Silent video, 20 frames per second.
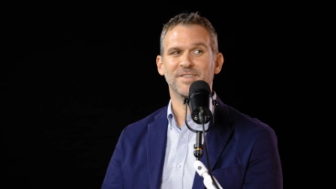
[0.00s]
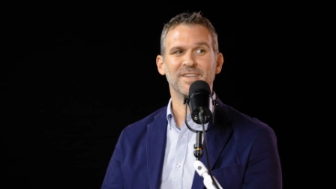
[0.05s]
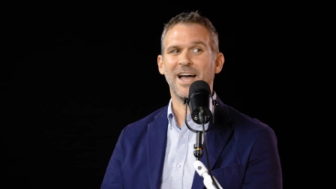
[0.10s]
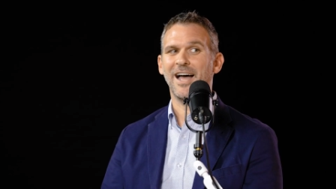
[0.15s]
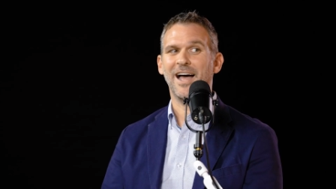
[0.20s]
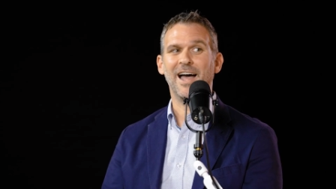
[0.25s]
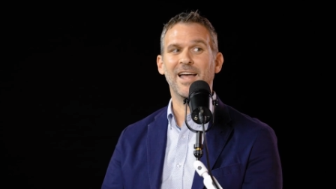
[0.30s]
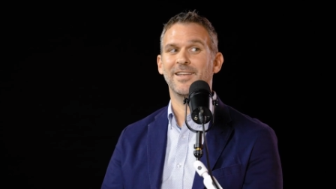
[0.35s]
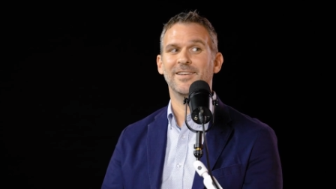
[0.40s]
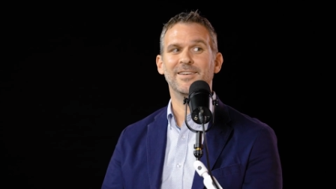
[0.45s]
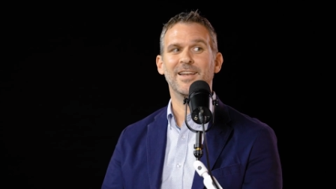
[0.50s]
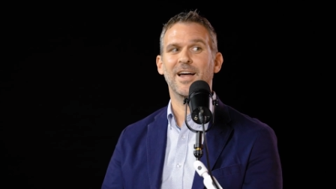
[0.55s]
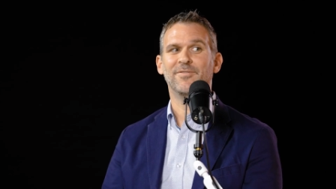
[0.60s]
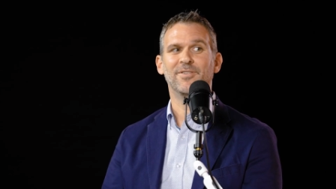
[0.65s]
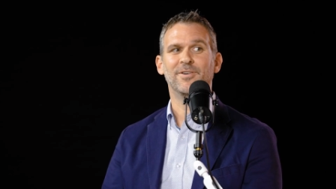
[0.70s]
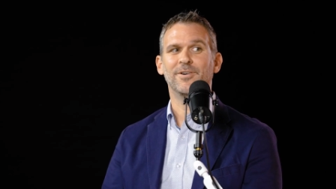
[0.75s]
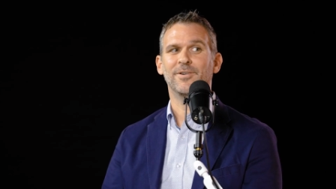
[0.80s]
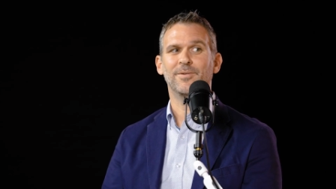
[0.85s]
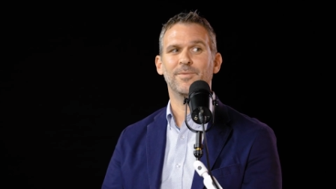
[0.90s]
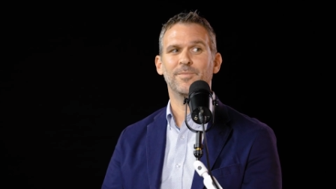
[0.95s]
I'd
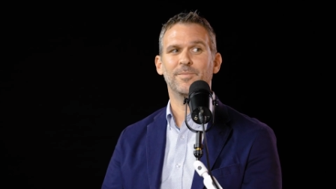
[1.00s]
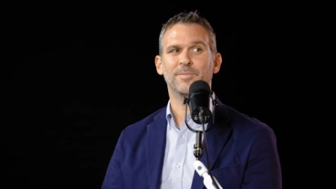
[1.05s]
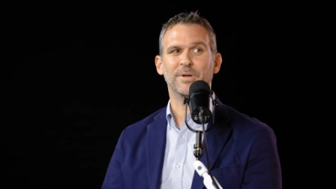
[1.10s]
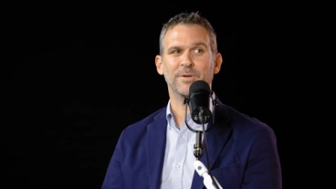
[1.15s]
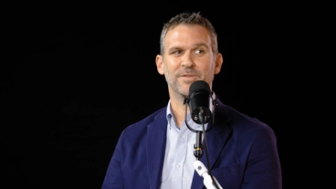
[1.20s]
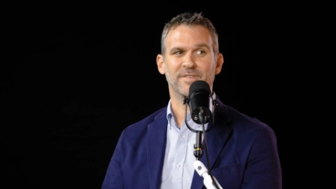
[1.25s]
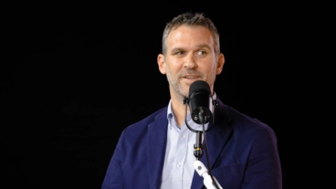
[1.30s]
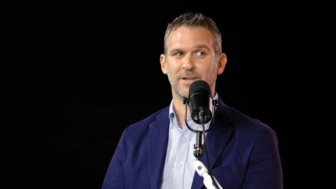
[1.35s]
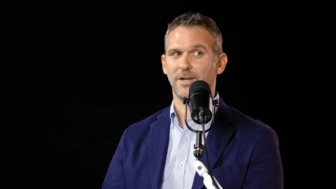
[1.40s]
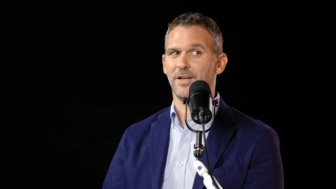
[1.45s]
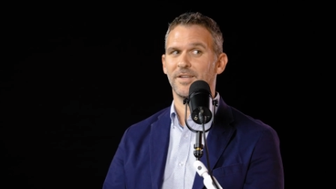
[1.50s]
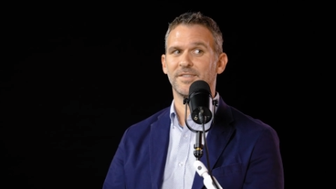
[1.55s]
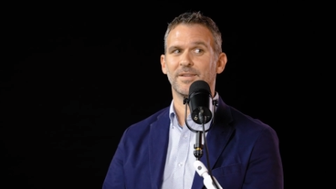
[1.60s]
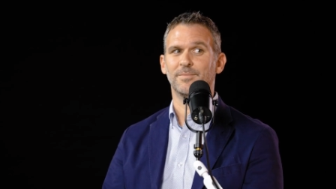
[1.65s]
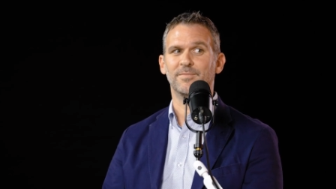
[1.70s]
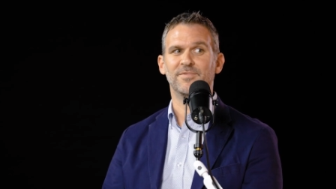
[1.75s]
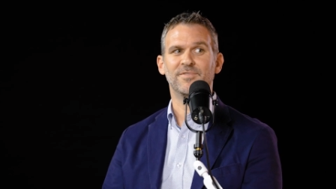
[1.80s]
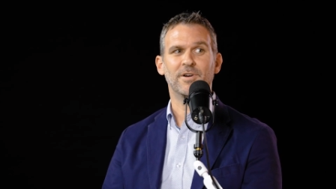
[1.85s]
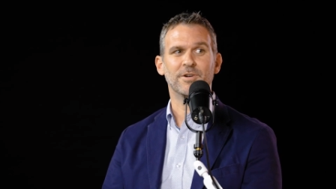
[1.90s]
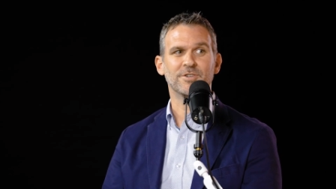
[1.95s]
never built a
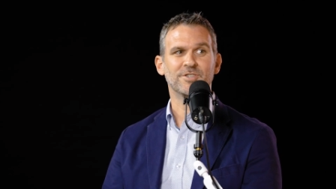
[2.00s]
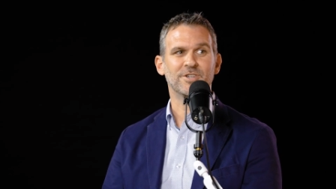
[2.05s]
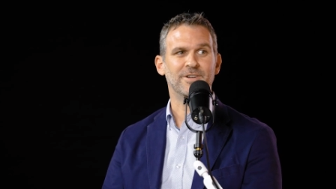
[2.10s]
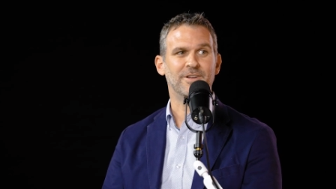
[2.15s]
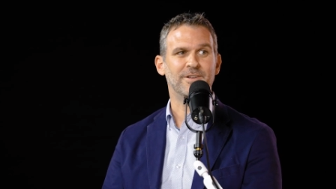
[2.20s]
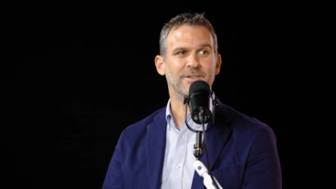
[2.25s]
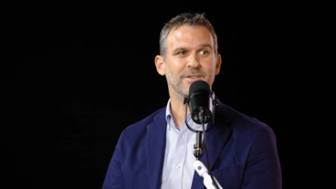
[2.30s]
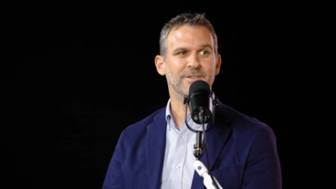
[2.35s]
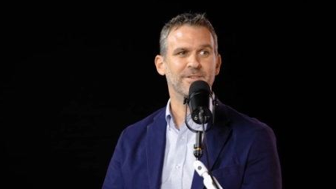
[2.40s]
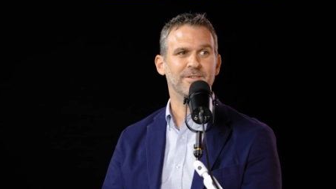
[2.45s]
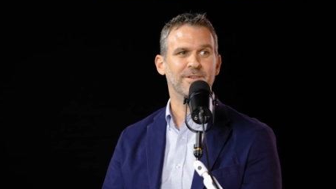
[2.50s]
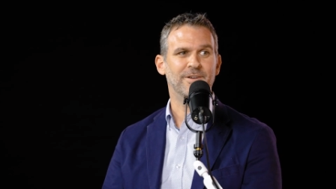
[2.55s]
custom function on